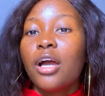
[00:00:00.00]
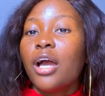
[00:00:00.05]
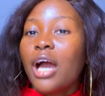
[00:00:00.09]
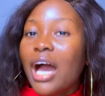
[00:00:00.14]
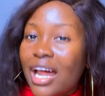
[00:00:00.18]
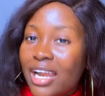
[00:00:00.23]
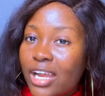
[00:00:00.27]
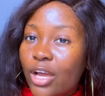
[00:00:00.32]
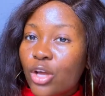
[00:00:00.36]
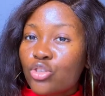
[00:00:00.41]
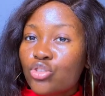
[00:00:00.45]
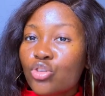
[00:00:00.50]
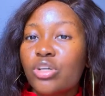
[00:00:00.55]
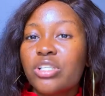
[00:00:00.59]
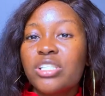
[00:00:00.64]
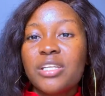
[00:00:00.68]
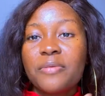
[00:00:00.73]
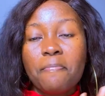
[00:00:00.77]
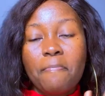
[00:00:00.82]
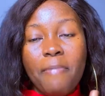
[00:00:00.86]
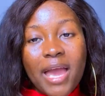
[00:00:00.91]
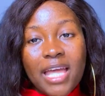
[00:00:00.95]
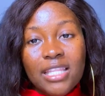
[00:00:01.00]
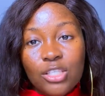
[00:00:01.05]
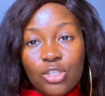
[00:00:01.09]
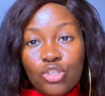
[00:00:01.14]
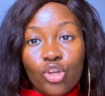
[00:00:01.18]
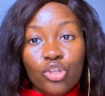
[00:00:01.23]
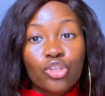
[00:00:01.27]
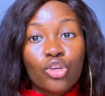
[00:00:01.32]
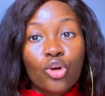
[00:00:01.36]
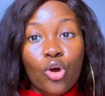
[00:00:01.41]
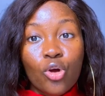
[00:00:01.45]
And so depending
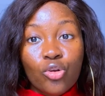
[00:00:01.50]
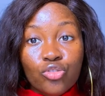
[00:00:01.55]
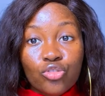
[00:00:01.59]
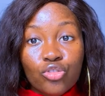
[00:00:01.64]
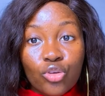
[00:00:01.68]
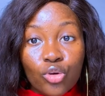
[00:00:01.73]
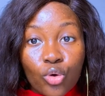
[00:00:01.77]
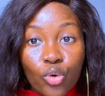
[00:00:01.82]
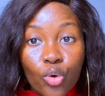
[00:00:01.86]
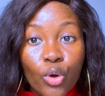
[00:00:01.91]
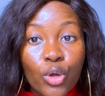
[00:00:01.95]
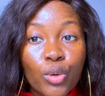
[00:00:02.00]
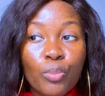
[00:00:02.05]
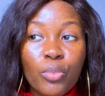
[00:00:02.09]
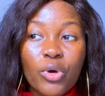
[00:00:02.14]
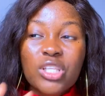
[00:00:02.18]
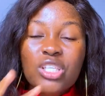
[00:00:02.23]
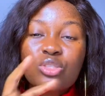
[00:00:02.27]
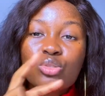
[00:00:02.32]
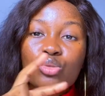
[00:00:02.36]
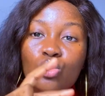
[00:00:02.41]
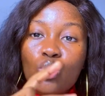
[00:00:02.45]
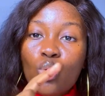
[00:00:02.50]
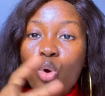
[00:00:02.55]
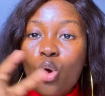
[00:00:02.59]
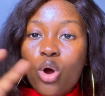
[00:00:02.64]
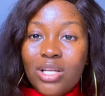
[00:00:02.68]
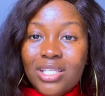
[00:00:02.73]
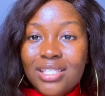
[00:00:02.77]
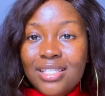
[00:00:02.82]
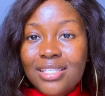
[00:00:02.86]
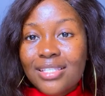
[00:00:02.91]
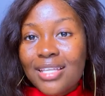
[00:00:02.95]
on the country you're going, but the 2
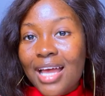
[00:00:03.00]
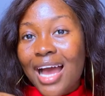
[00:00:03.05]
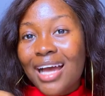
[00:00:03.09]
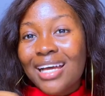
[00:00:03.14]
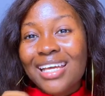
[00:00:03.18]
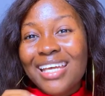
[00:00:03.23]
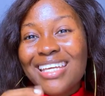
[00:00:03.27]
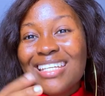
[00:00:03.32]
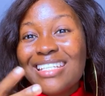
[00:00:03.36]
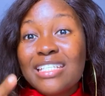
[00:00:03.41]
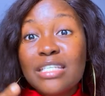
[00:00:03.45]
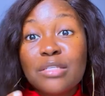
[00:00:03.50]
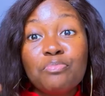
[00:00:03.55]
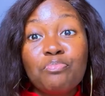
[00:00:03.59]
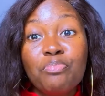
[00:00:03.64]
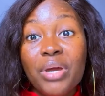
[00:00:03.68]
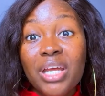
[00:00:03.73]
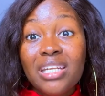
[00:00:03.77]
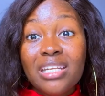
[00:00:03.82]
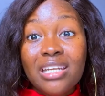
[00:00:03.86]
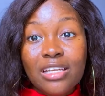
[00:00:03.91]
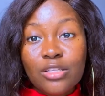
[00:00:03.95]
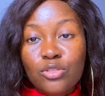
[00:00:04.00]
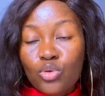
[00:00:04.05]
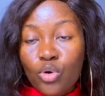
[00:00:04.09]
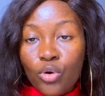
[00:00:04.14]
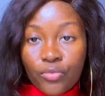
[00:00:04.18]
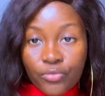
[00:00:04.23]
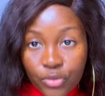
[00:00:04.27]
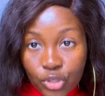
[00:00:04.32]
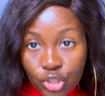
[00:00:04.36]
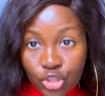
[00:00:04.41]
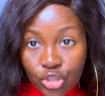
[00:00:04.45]
courses are independent
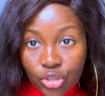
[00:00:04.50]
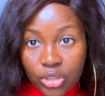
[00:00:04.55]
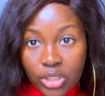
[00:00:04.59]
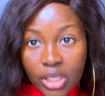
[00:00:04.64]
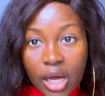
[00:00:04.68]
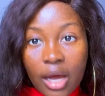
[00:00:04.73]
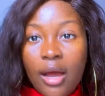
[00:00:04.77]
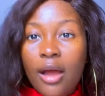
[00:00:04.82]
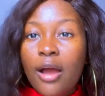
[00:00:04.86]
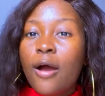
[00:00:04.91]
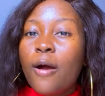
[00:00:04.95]
of each other.